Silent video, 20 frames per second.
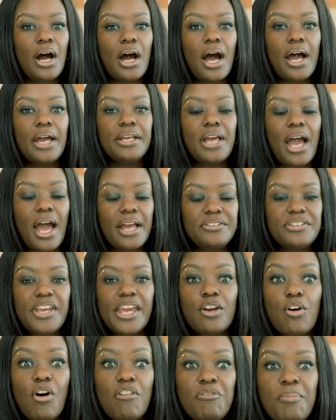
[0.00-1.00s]
I, I
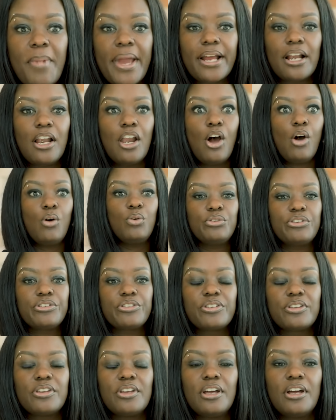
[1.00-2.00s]
take off my
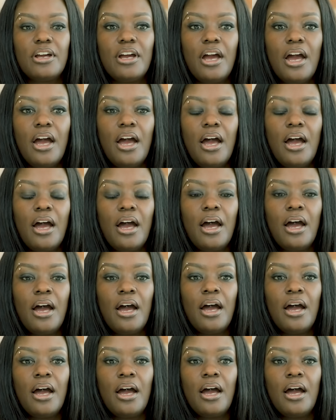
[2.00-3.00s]
clothes.
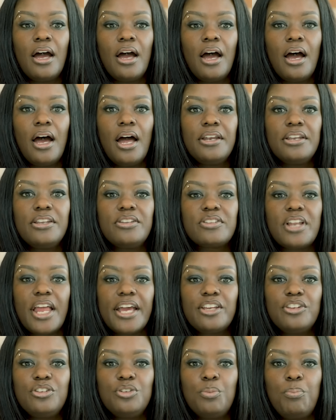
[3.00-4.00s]
And it's
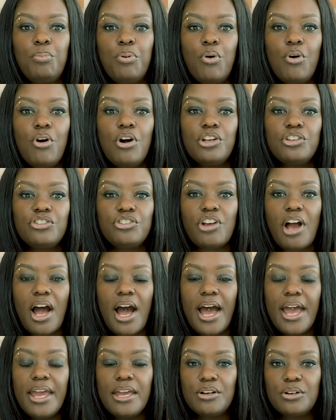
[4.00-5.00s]
like, you poor
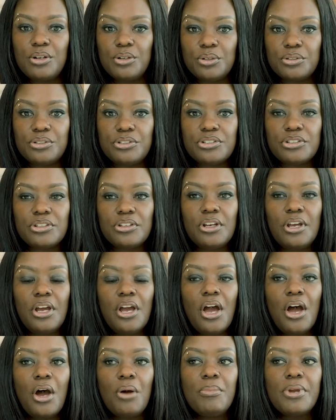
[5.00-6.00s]
child.
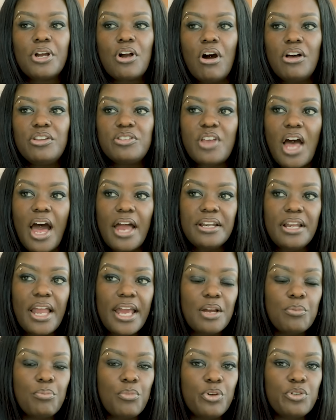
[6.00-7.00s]
Mm. Because
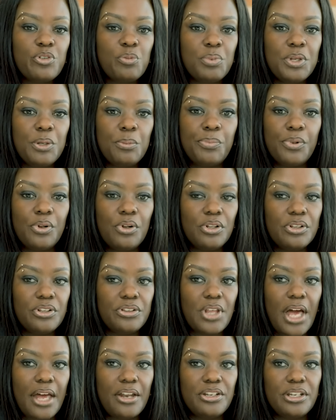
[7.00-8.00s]
unlike most
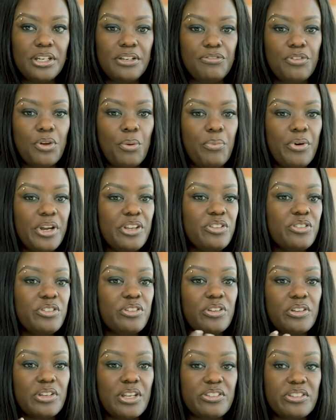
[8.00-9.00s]
people, that if your
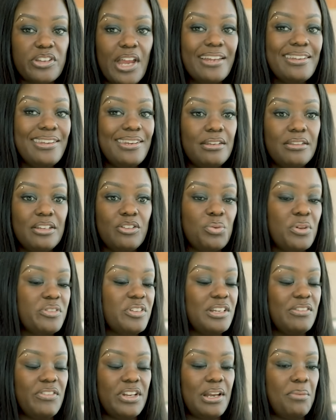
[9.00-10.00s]
breasts start, this
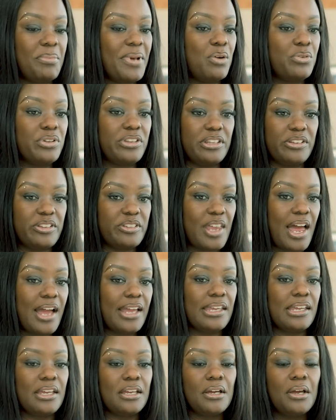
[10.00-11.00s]
wasn't even about the
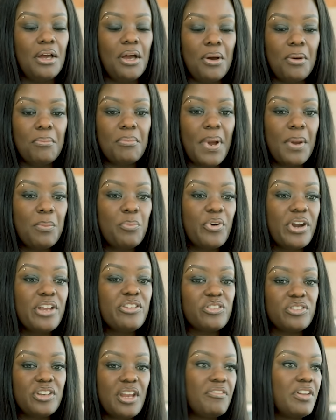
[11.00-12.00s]
sagging. My
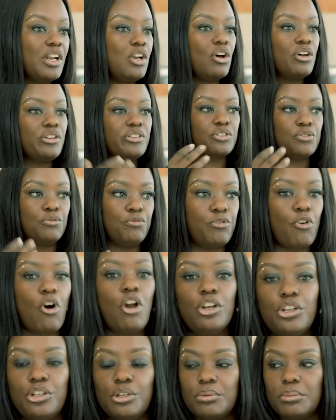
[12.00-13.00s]
breasts never lost
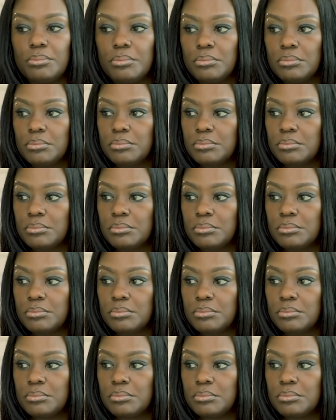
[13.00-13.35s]
volume.